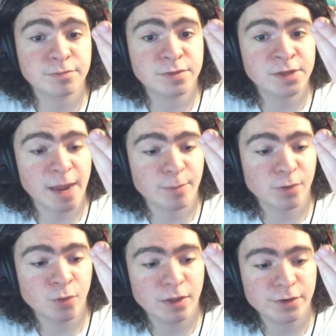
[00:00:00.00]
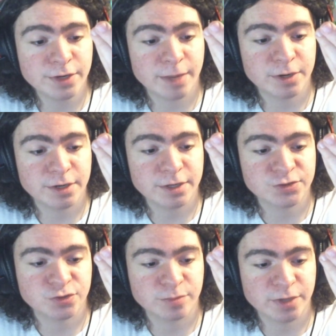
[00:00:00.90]
camera quality, I'm gonna need to
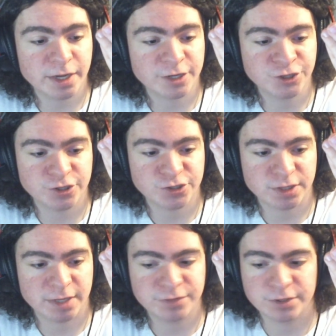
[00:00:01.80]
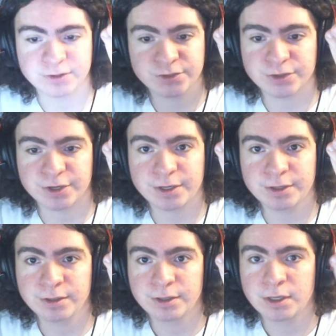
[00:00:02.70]
zoom in again. I should have just left it on
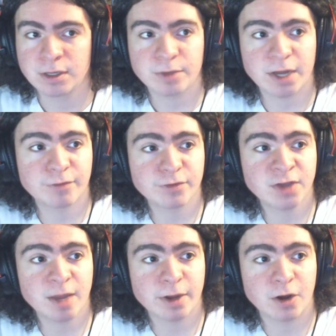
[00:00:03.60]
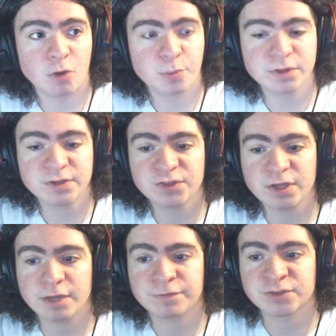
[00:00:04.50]
screen. But every time I open this
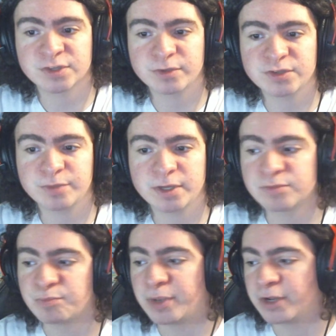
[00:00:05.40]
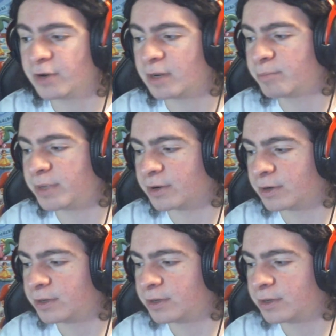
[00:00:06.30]
thing, it for some reason becomes bigger and bigger.